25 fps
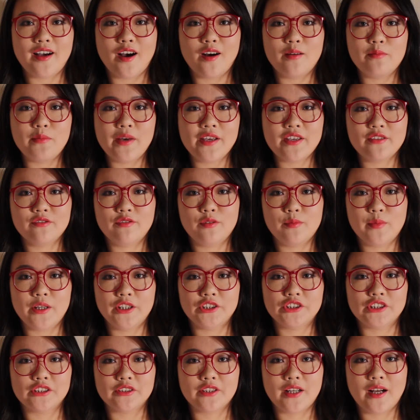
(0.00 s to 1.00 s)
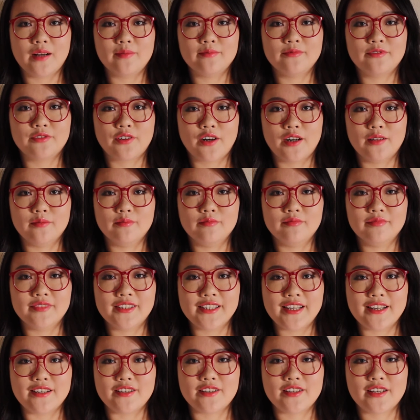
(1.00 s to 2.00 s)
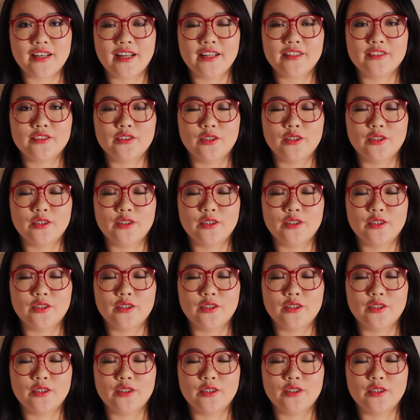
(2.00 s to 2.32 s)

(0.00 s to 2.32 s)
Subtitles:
All my information comes from the internet,